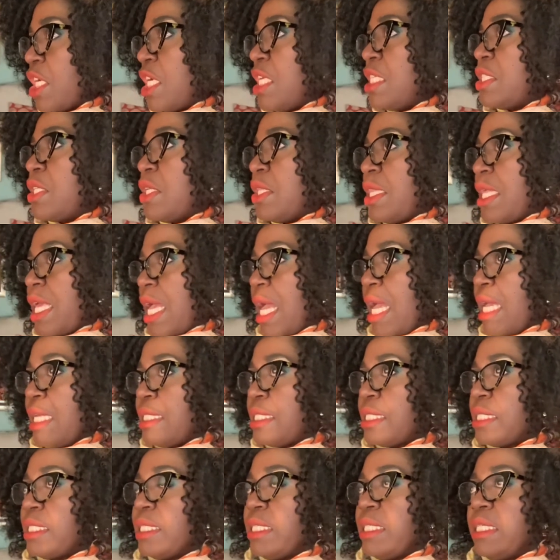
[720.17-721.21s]
to
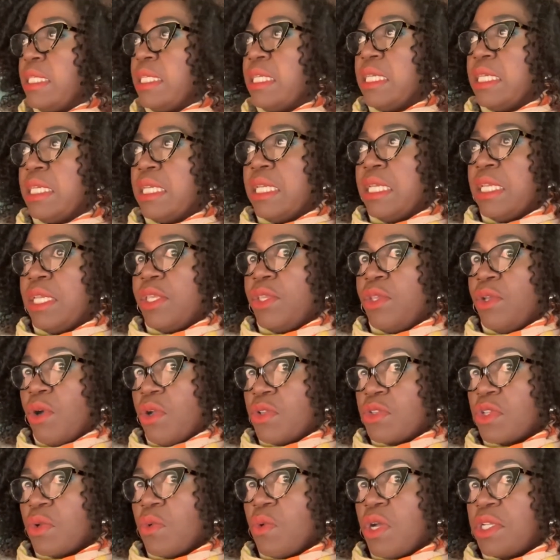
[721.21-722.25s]
that, you
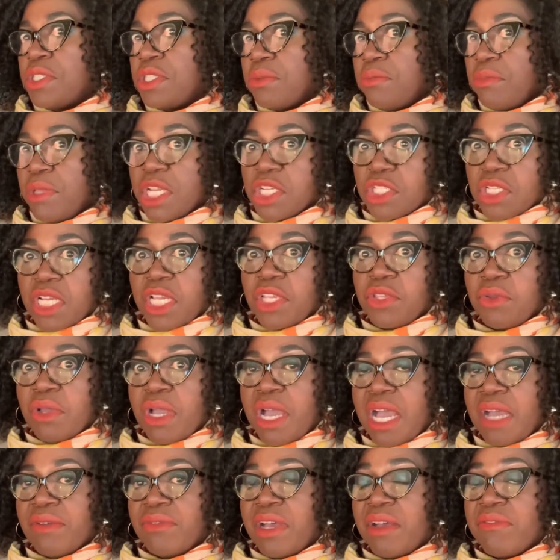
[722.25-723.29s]
also want to make sure that you
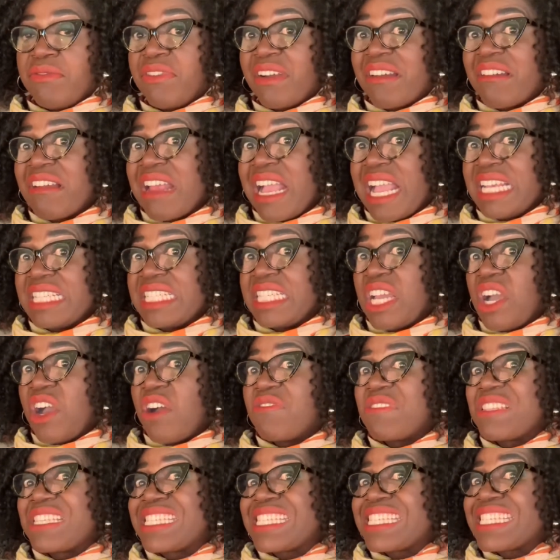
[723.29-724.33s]
have a variety of
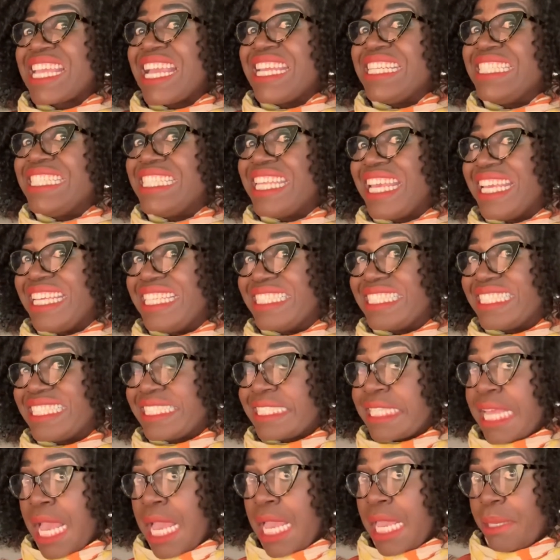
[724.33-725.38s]
sentence
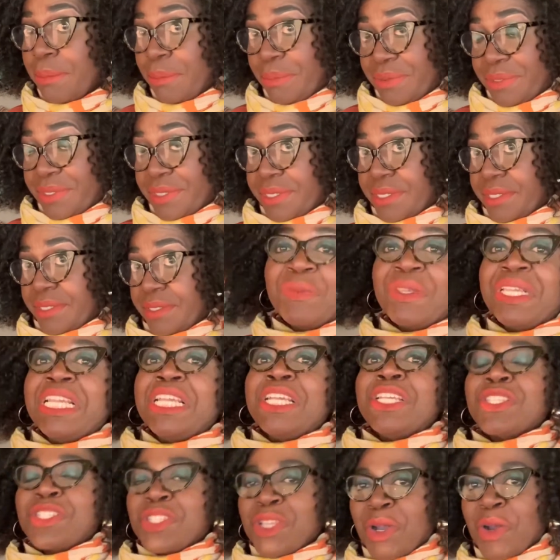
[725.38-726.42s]
types.
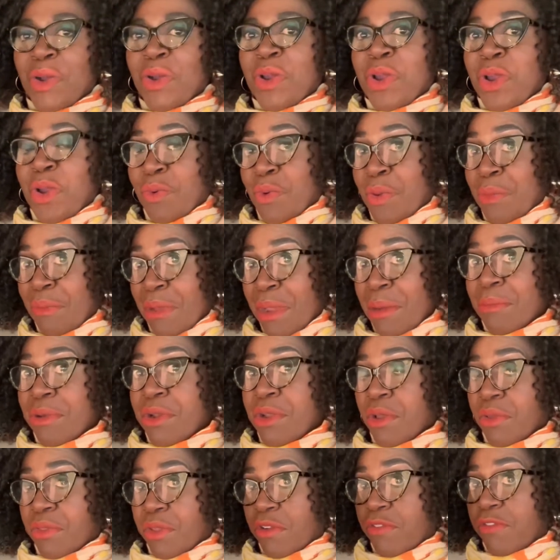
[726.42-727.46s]
So remember
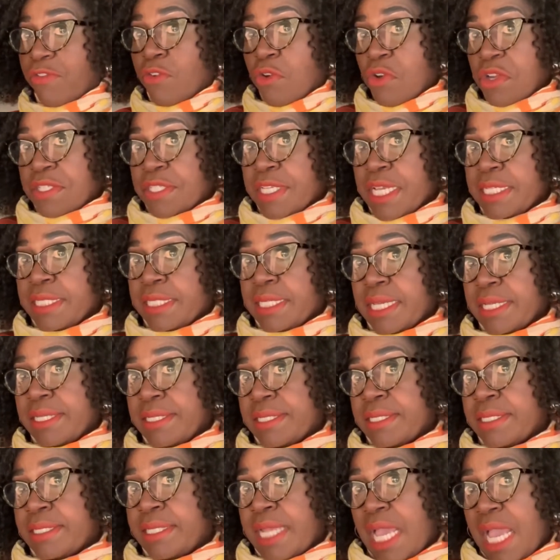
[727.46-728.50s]
now, there are 4
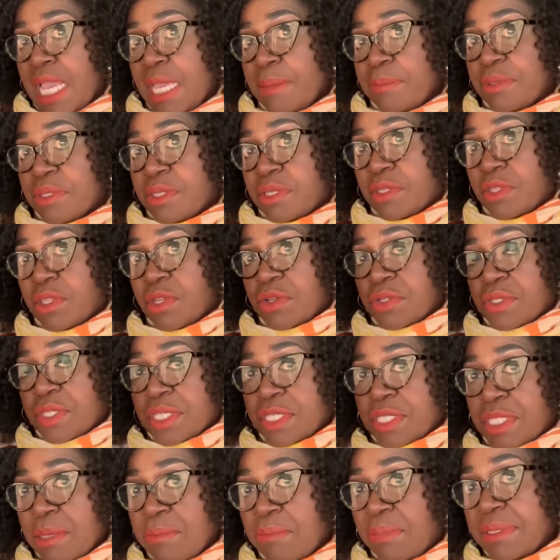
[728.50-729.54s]
sentence types. There's a
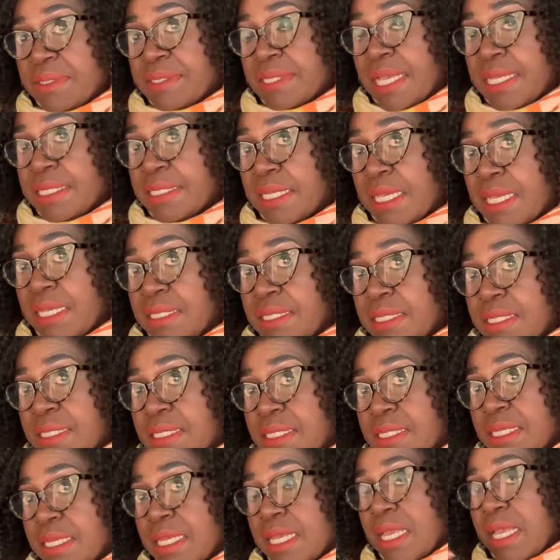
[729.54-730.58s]
simple
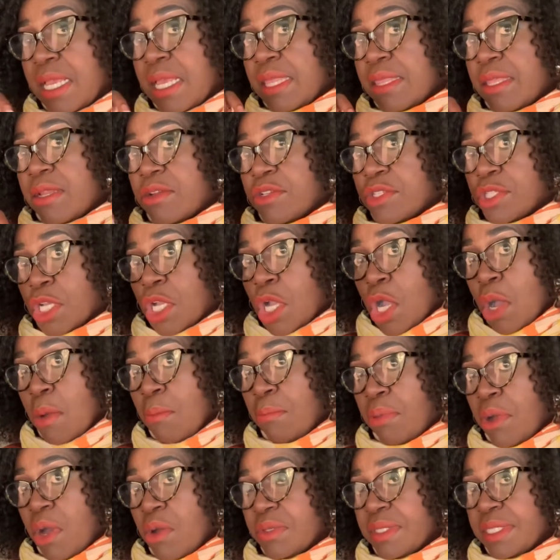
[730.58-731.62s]
sentence, there's a
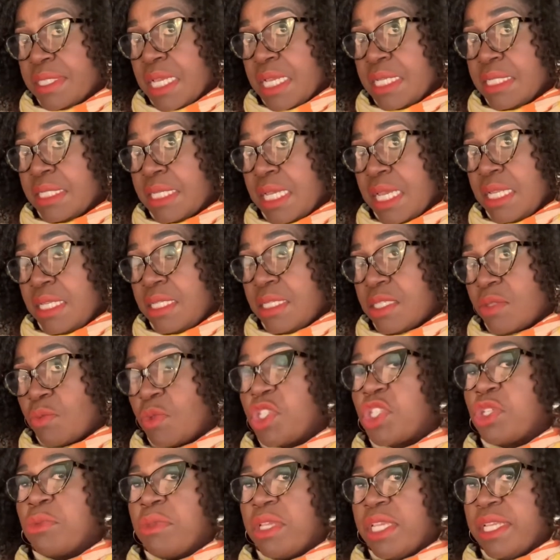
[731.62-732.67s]
compound sentence,
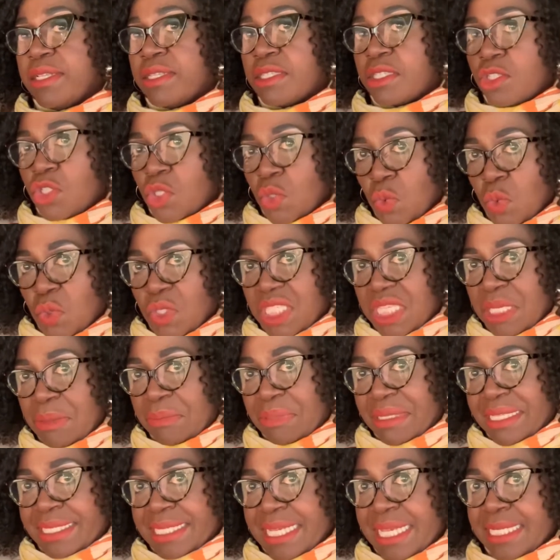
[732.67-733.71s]
which means 2 simple
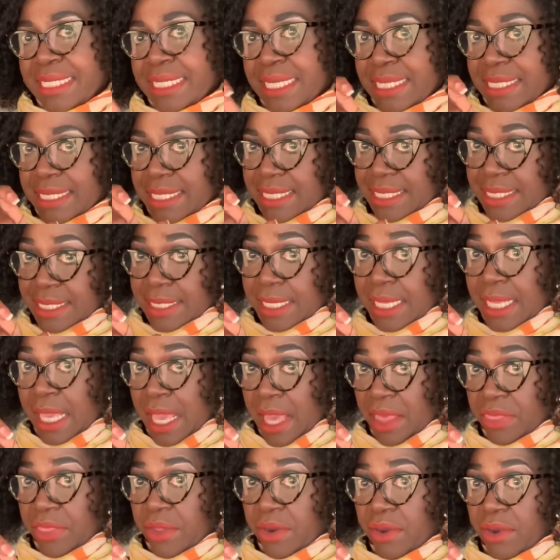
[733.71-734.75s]
sentences
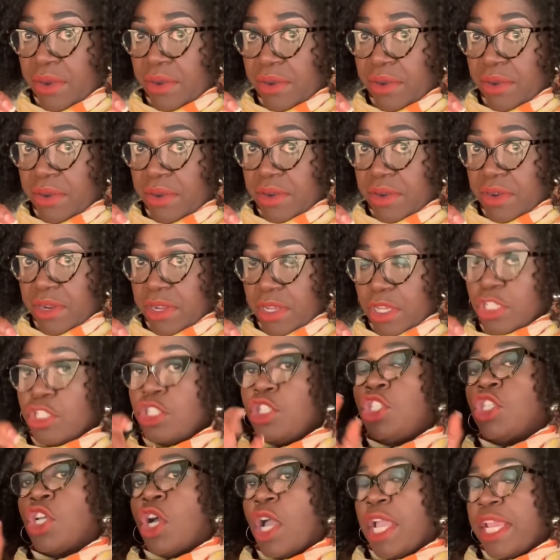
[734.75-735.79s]
together,
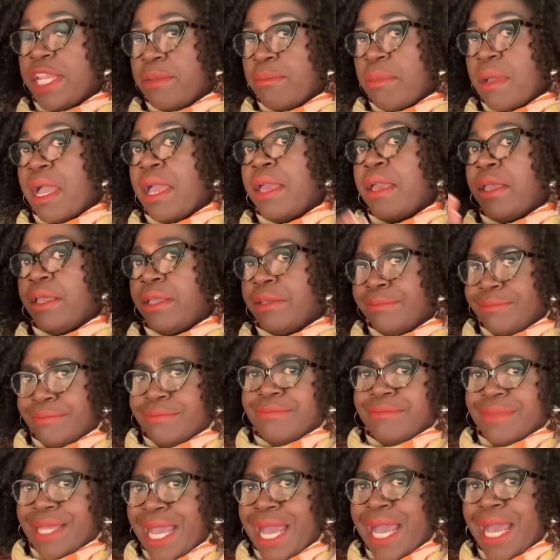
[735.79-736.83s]
joined by
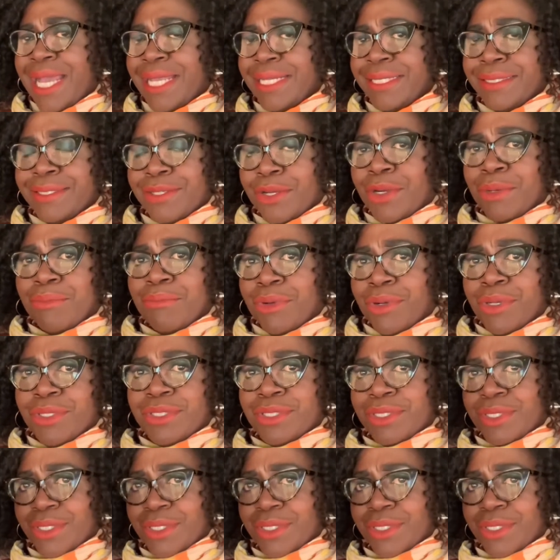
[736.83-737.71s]
and or but